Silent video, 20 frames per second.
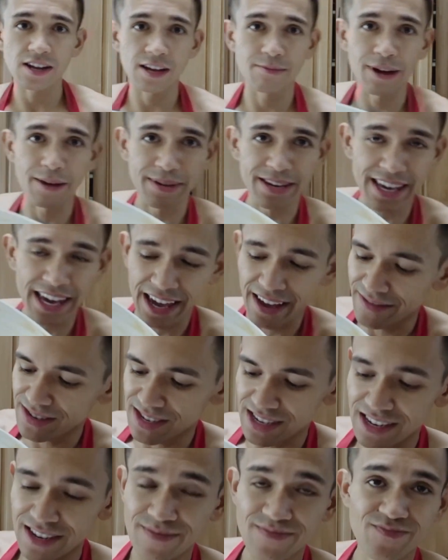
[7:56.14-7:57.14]
Come at me,
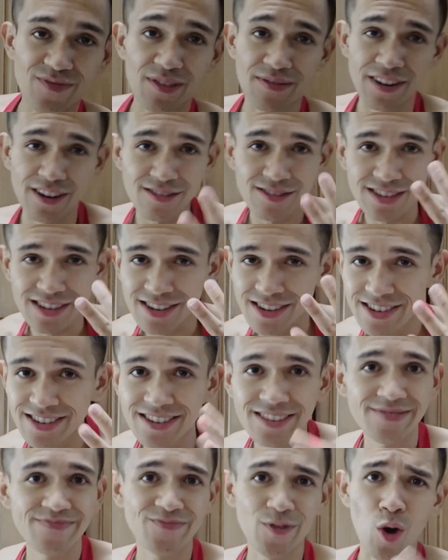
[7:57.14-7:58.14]
KFC. Finger looking
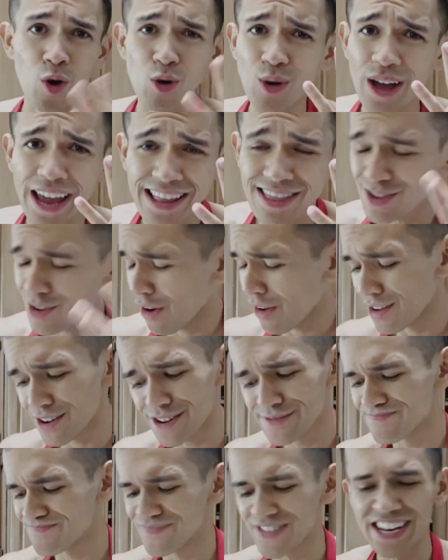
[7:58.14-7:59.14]
good, whole hand looking
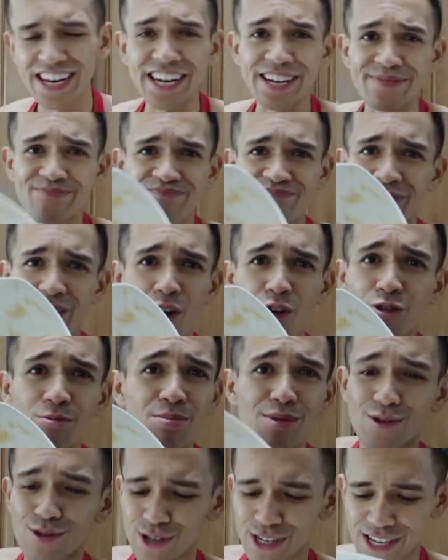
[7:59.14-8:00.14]
good, nay, whole
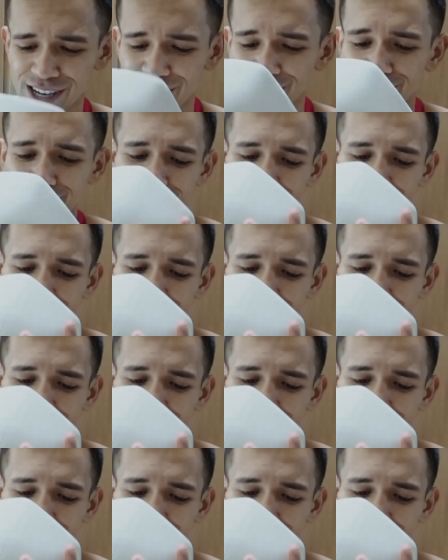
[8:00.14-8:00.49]
bowl looking good.